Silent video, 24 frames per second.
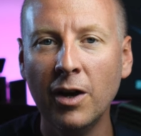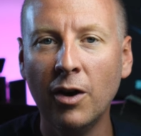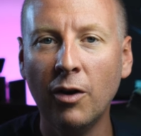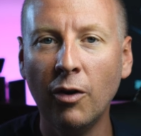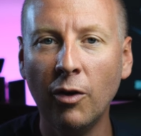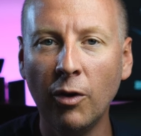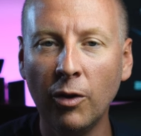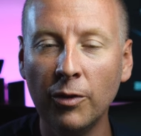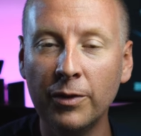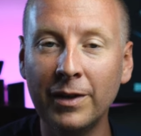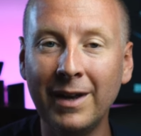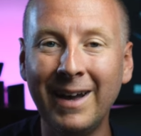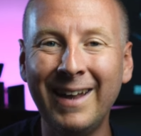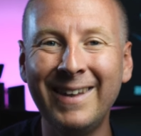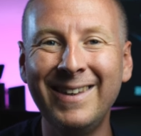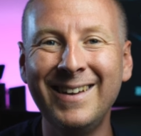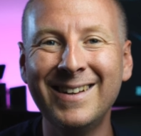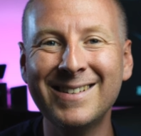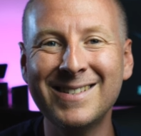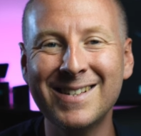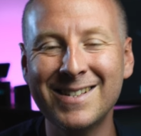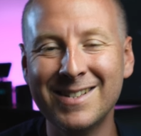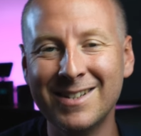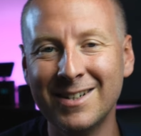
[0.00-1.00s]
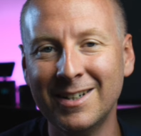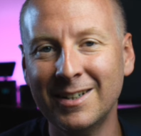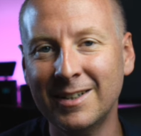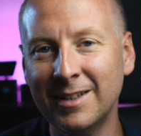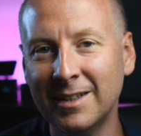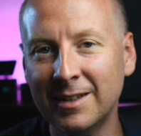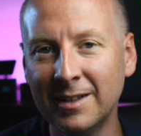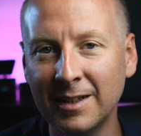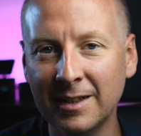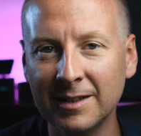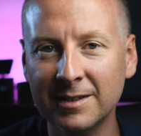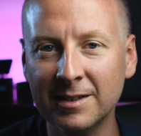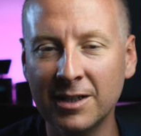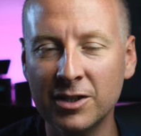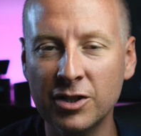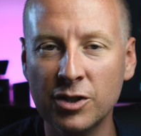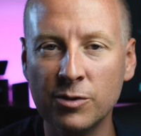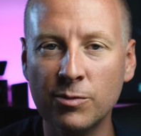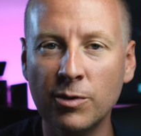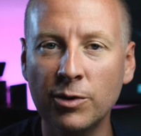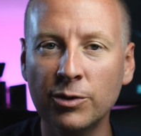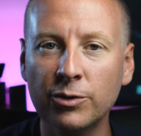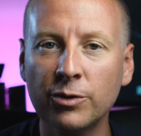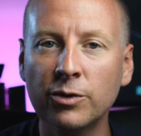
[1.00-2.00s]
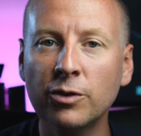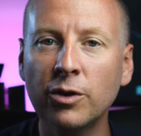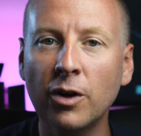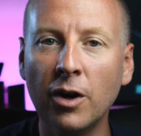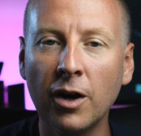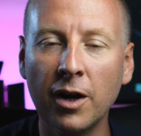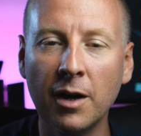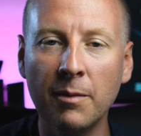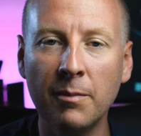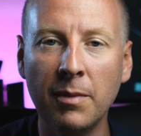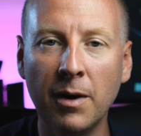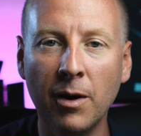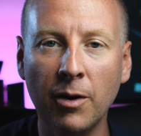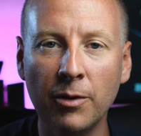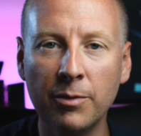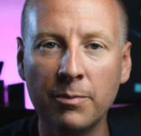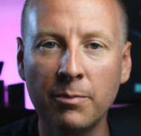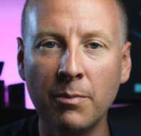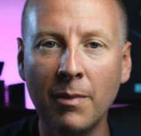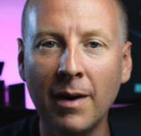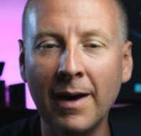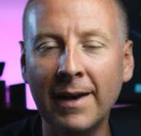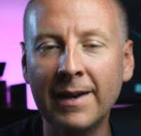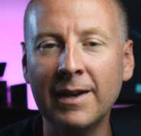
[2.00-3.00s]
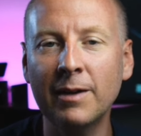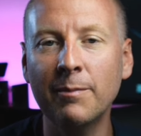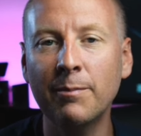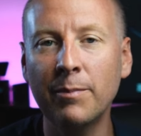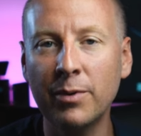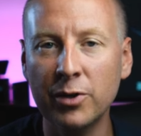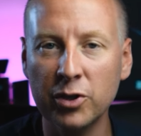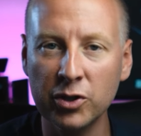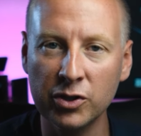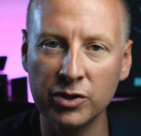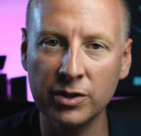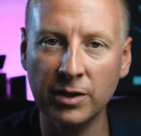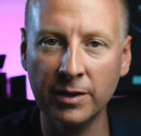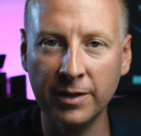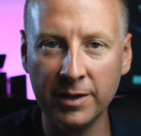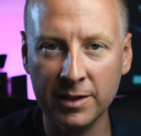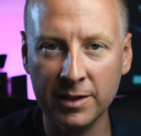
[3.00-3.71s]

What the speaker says: all the unnecessary details. I just want to talk about my personal